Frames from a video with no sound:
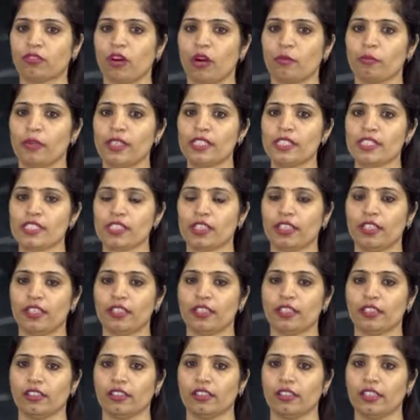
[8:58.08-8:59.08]
from its
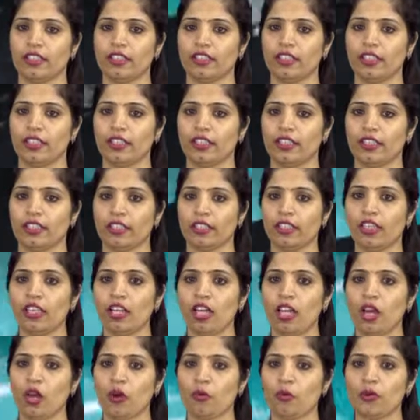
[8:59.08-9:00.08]
internal detail
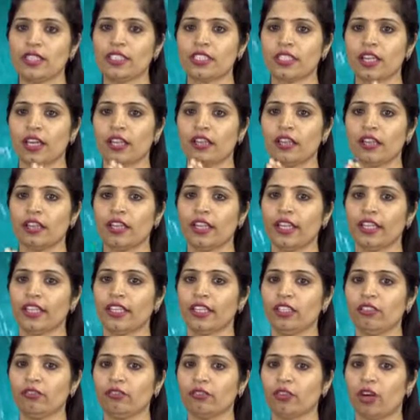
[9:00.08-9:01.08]
which are
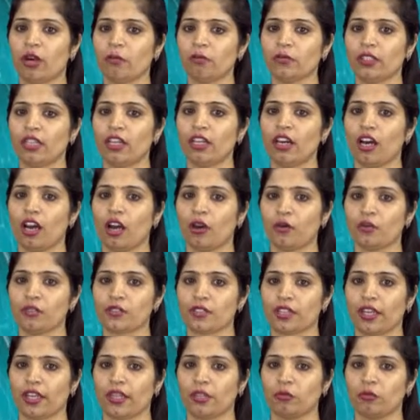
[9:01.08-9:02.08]
hidden from the
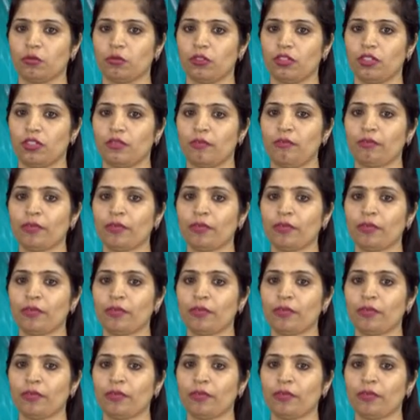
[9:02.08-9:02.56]
outside world.